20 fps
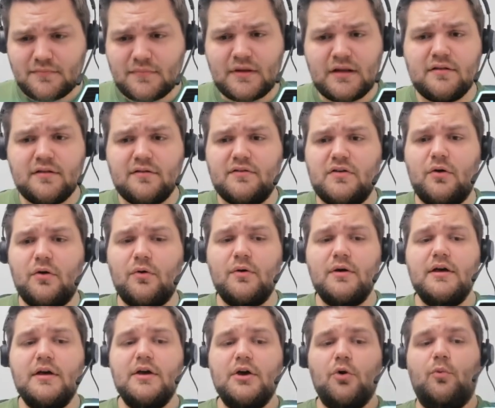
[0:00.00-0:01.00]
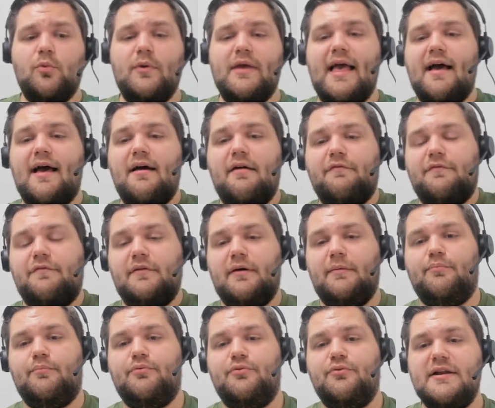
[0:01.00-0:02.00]
So we have a
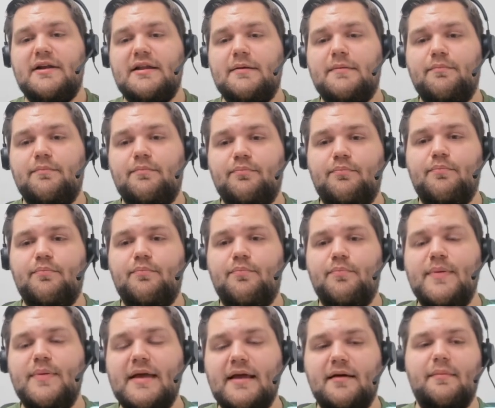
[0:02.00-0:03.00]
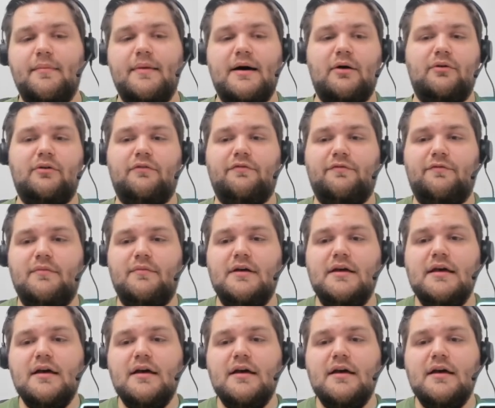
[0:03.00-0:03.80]
pretty big amount of